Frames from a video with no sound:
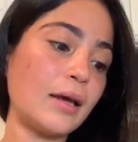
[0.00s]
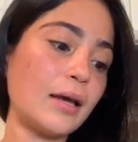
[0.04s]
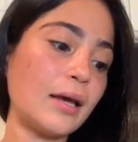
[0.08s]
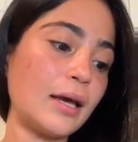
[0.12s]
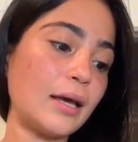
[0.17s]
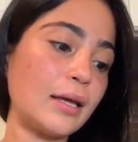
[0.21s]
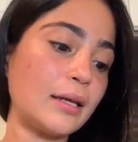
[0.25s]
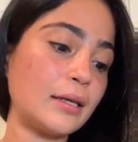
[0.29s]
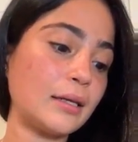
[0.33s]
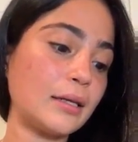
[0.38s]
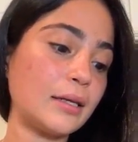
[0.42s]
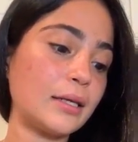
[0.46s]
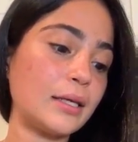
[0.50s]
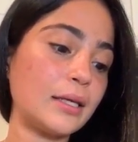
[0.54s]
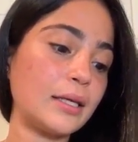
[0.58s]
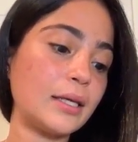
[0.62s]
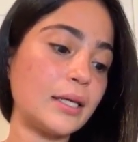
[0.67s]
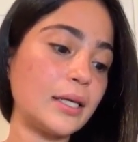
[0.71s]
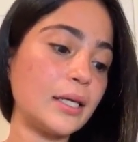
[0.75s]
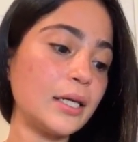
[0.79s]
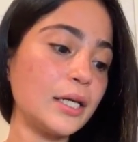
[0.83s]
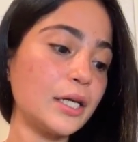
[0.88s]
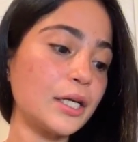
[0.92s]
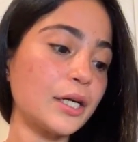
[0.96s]
And
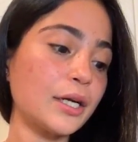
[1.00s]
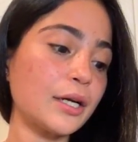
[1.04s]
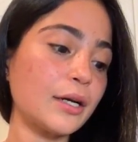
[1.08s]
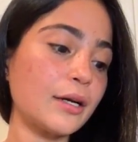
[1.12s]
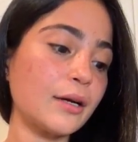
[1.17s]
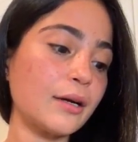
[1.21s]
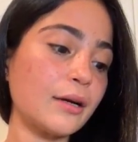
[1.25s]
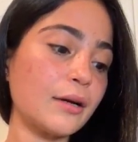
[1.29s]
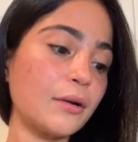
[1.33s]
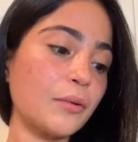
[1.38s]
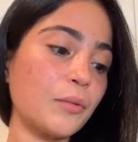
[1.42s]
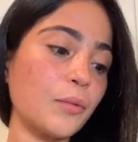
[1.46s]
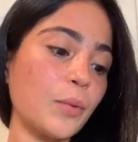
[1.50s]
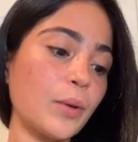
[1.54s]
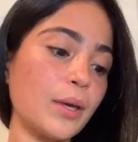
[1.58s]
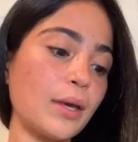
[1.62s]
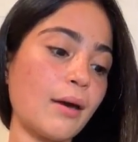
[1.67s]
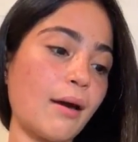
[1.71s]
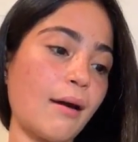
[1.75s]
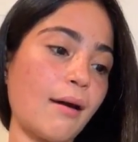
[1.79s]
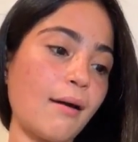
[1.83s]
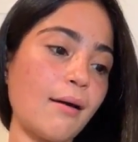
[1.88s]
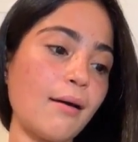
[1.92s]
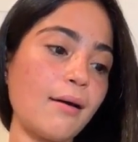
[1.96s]
here we
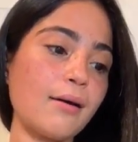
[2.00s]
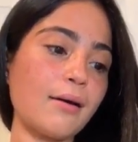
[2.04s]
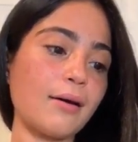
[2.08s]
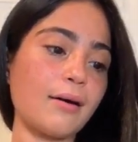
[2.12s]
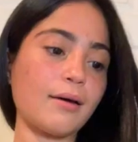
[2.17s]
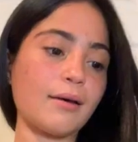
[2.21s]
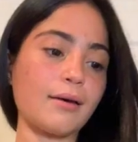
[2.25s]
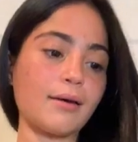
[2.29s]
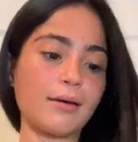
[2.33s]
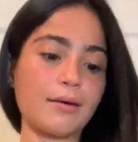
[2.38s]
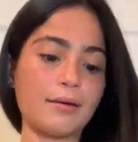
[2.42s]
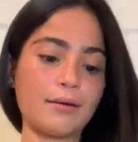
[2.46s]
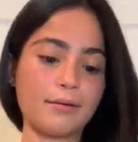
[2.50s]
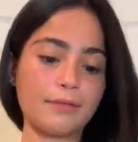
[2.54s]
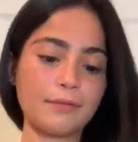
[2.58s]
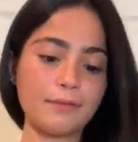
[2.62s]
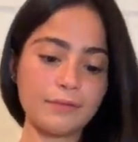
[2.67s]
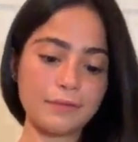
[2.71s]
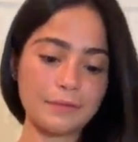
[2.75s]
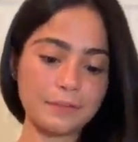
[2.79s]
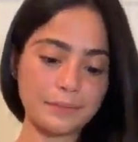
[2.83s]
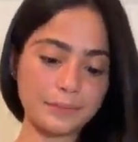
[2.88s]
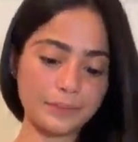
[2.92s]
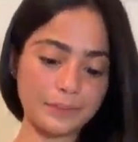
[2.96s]
have,
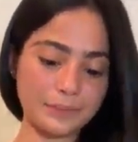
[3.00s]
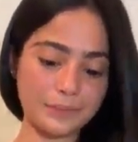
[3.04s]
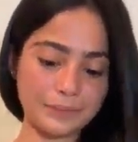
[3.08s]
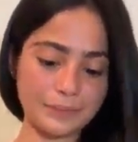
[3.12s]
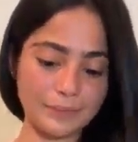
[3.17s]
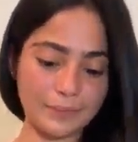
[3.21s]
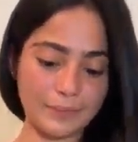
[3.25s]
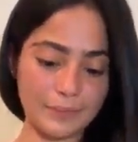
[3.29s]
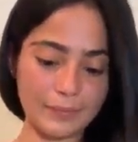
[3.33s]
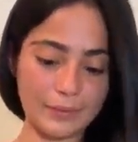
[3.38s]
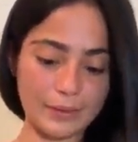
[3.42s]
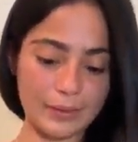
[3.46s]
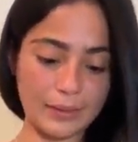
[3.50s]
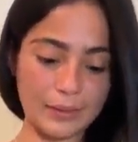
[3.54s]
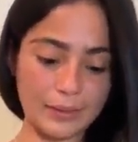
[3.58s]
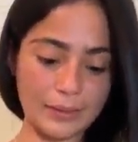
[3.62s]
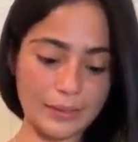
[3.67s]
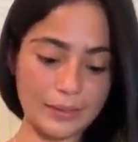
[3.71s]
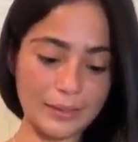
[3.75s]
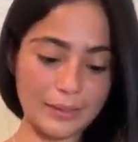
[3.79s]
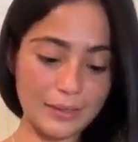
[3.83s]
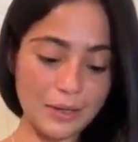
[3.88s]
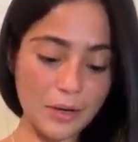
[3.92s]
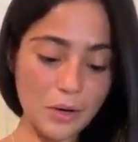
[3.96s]

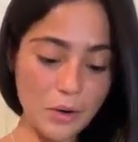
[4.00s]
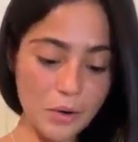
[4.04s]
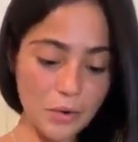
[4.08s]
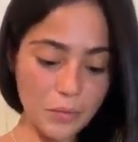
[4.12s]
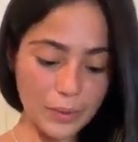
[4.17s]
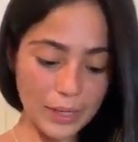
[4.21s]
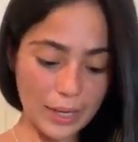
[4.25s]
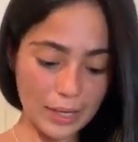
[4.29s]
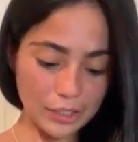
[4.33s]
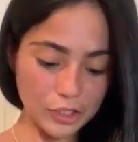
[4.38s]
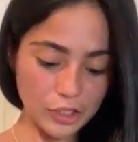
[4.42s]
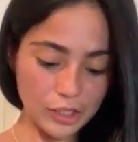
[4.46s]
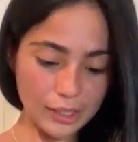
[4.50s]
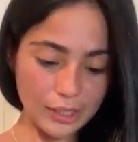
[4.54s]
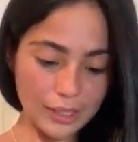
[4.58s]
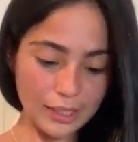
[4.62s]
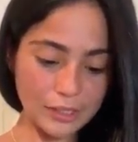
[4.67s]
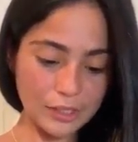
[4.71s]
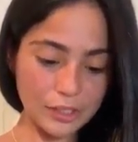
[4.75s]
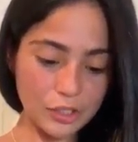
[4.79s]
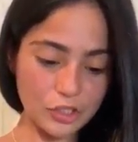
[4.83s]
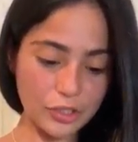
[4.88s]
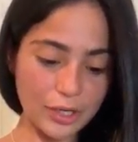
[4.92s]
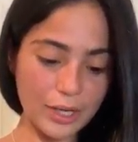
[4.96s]
oh, we actually
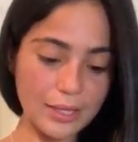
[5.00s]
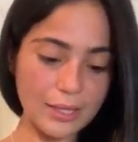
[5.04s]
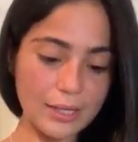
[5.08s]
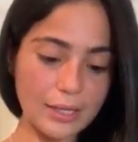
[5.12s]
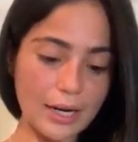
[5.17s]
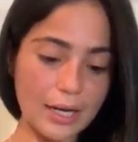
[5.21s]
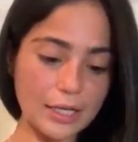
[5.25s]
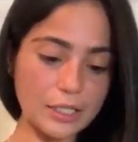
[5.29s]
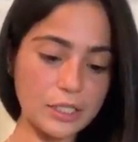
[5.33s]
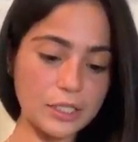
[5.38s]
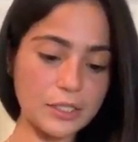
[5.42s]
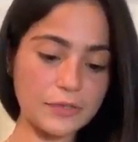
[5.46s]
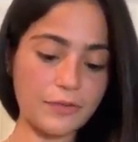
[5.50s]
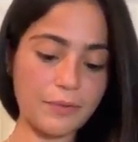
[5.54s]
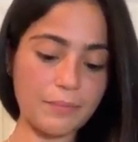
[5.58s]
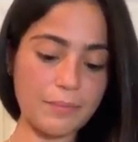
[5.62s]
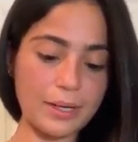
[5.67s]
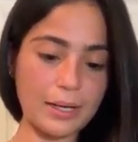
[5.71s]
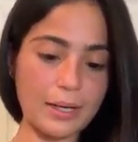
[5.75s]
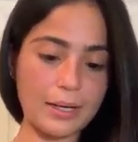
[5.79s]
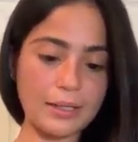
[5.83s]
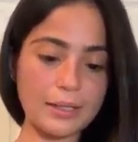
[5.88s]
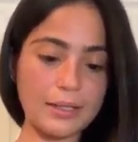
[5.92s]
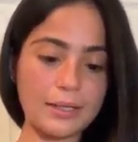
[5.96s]
got to try the lashes from
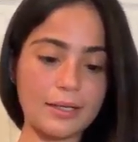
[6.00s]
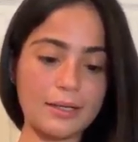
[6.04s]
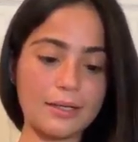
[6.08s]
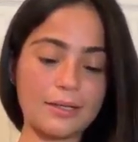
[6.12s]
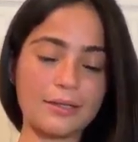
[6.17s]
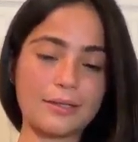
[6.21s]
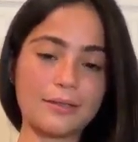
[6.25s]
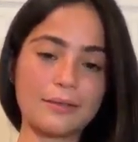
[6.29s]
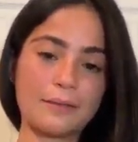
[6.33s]
Melania.